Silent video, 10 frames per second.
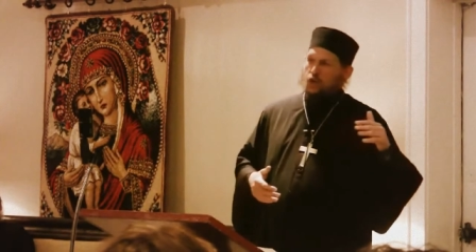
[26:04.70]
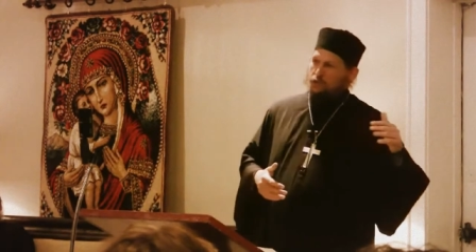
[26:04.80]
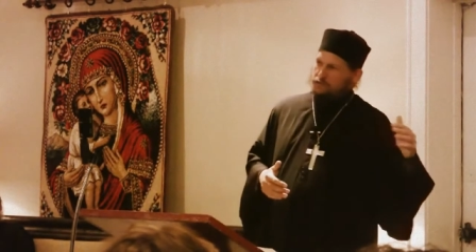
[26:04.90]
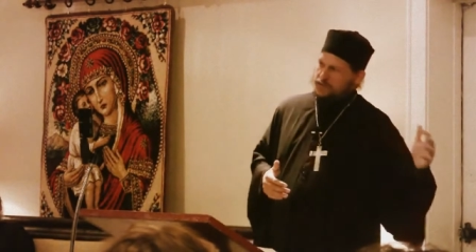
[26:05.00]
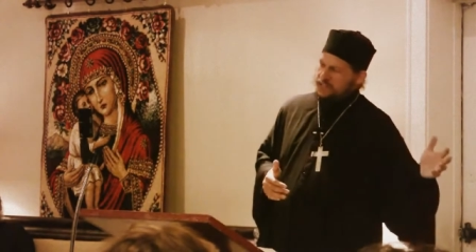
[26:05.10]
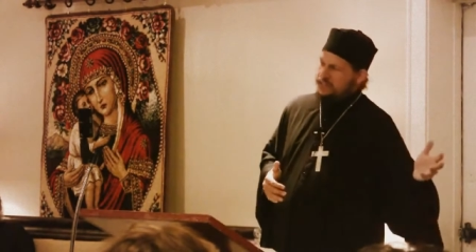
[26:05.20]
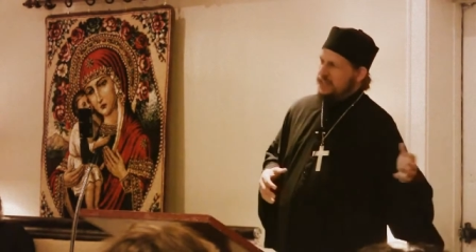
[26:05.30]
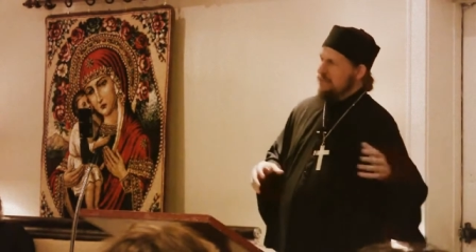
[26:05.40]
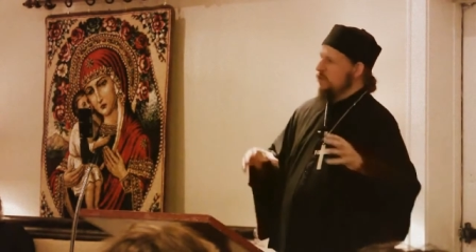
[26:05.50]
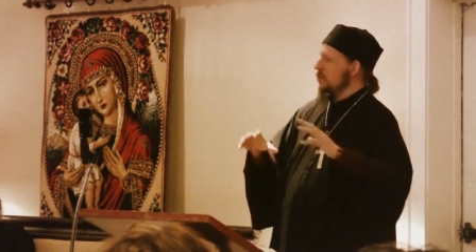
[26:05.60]
or feeding
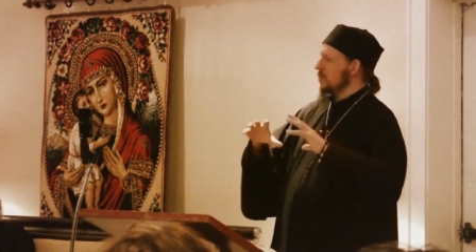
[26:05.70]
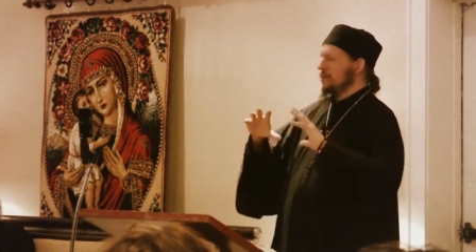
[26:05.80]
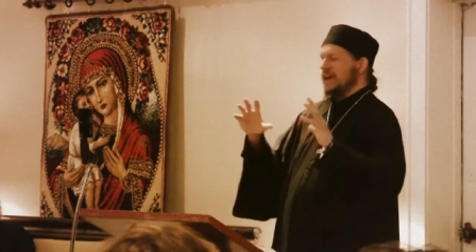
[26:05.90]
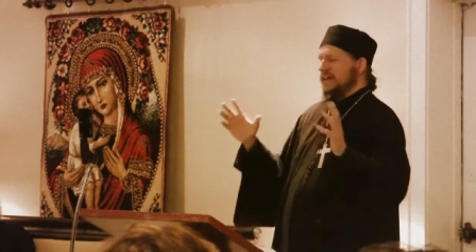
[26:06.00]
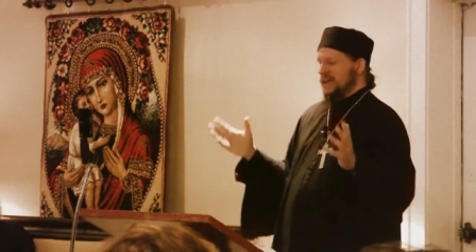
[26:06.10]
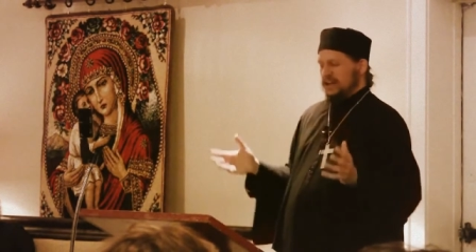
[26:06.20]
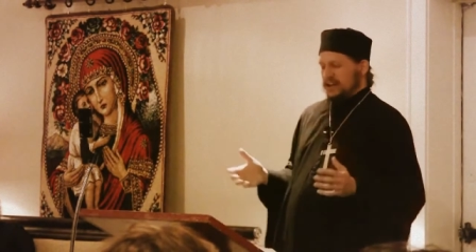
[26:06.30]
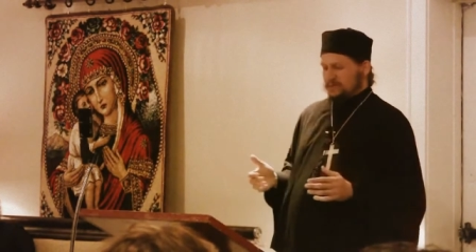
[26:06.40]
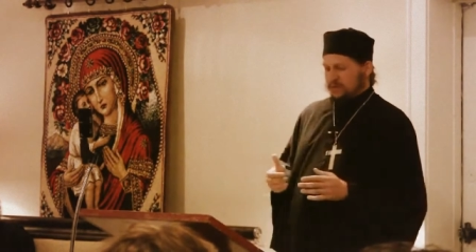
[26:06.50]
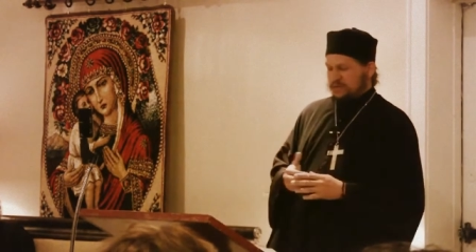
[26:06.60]
them or any, any
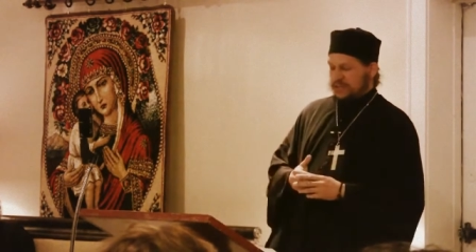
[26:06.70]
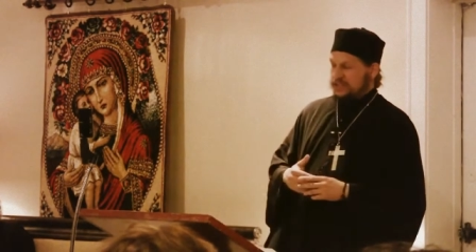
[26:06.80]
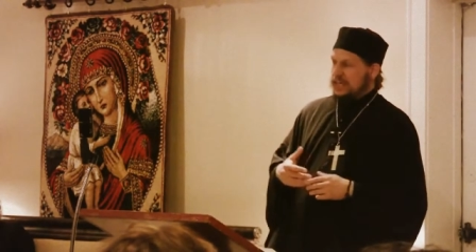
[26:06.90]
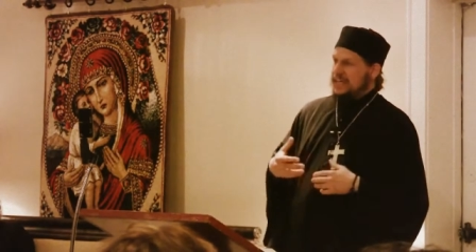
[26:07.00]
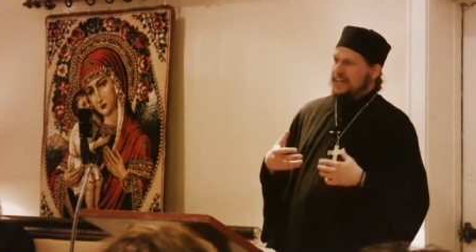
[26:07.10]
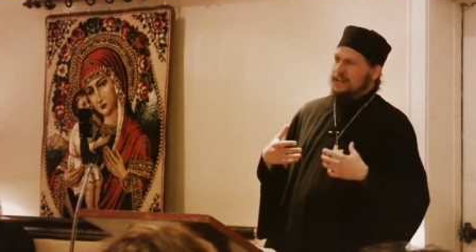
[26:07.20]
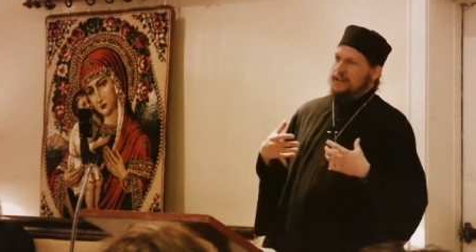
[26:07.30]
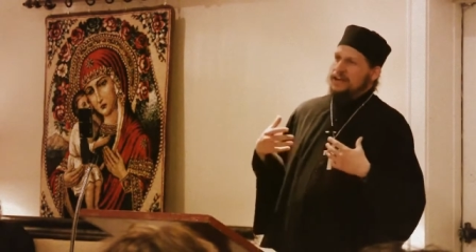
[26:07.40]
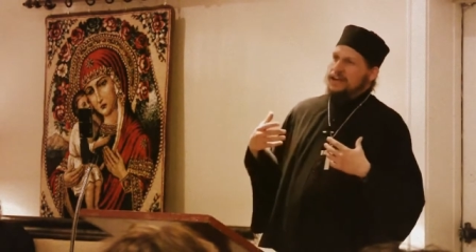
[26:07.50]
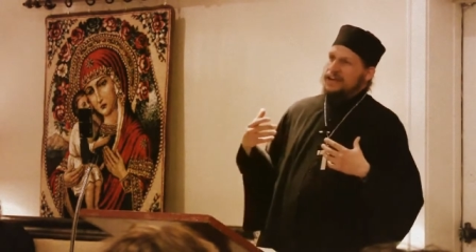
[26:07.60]
number of things. He had,
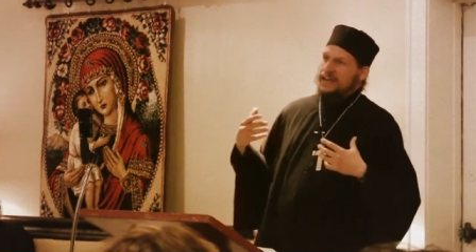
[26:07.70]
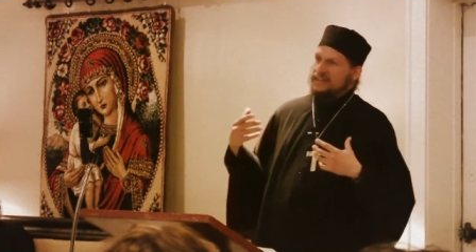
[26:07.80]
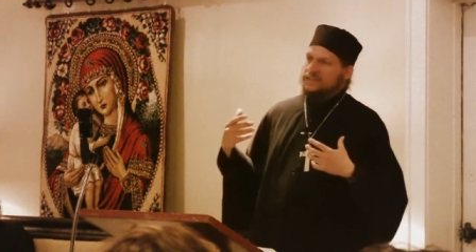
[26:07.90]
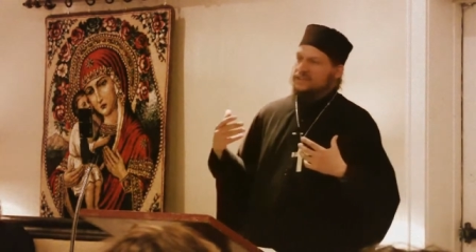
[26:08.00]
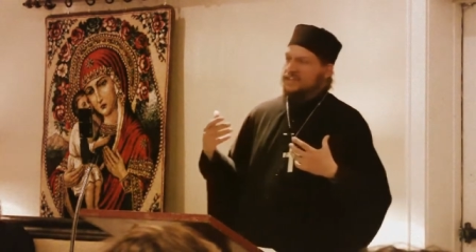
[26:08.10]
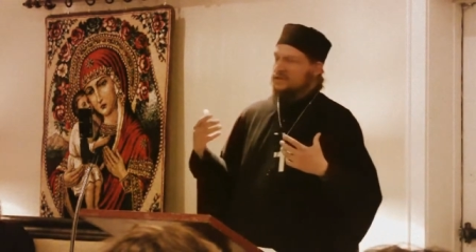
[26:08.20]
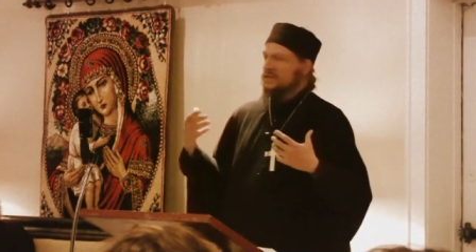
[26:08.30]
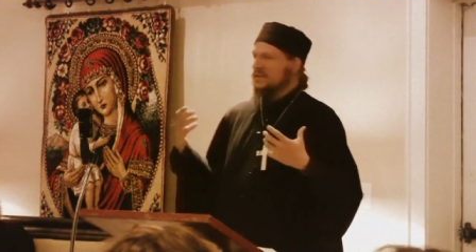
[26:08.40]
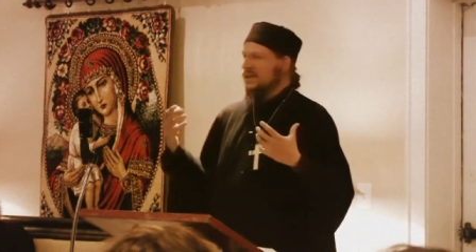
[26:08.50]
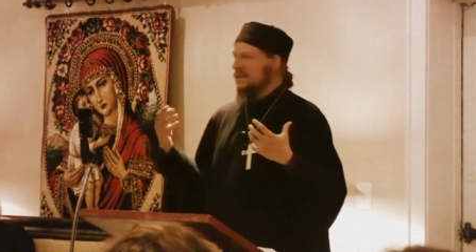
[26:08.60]
a, he had the thing
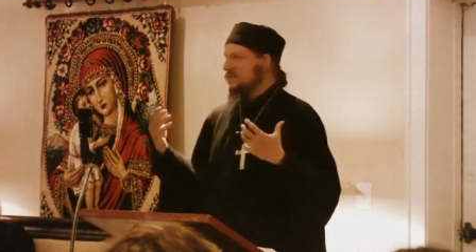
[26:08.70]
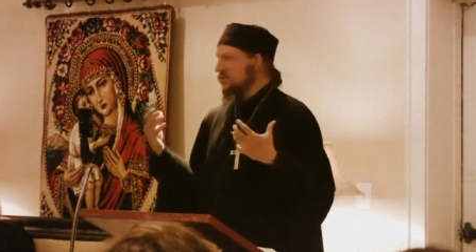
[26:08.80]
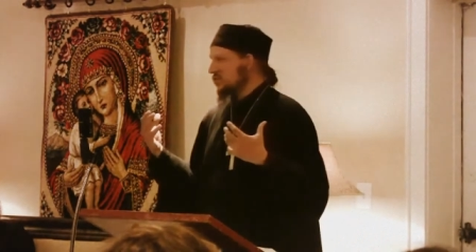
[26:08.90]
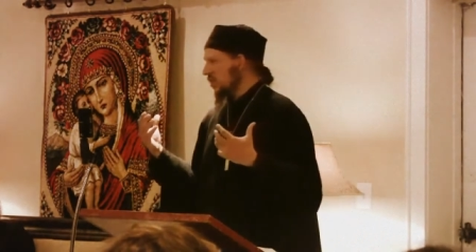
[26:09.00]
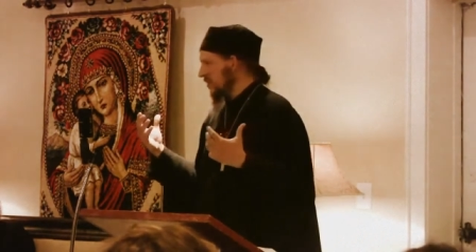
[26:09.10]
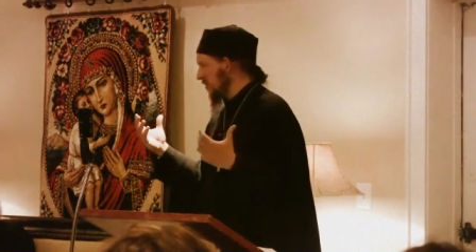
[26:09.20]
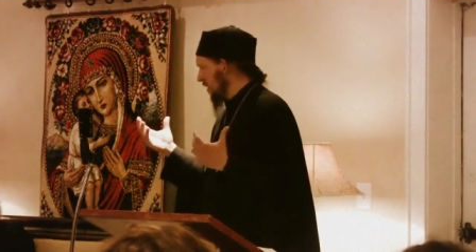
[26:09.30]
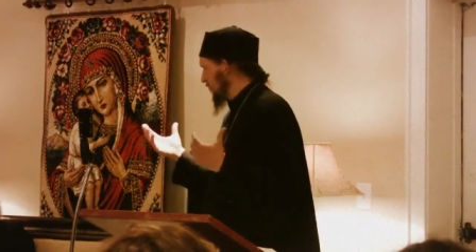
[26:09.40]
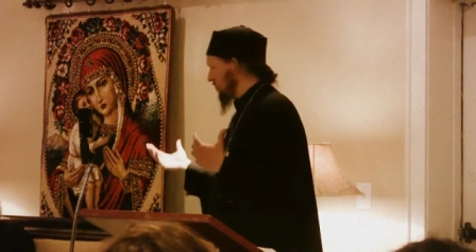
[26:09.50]
that, that, we saw in the life